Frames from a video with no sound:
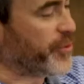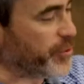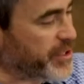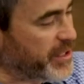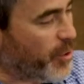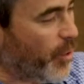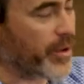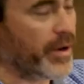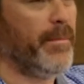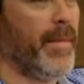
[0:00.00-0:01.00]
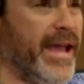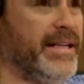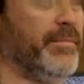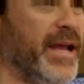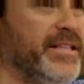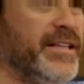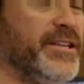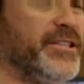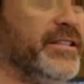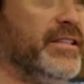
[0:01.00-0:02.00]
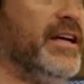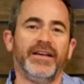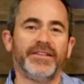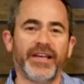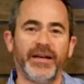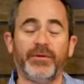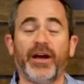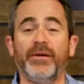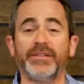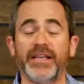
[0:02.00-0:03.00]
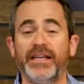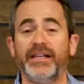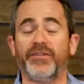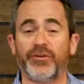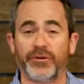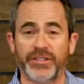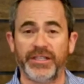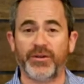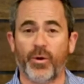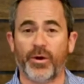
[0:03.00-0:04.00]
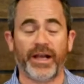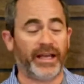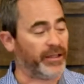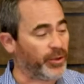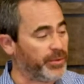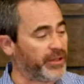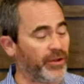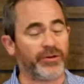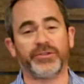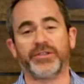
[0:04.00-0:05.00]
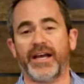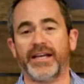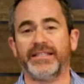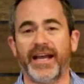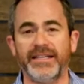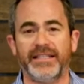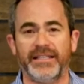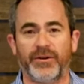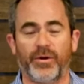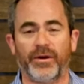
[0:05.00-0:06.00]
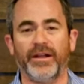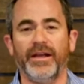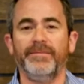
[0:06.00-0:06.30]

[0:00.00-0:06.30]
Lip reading: 13-quart Magnum bait station. This item comes in 13 quart and a little bit larger size 19 quart.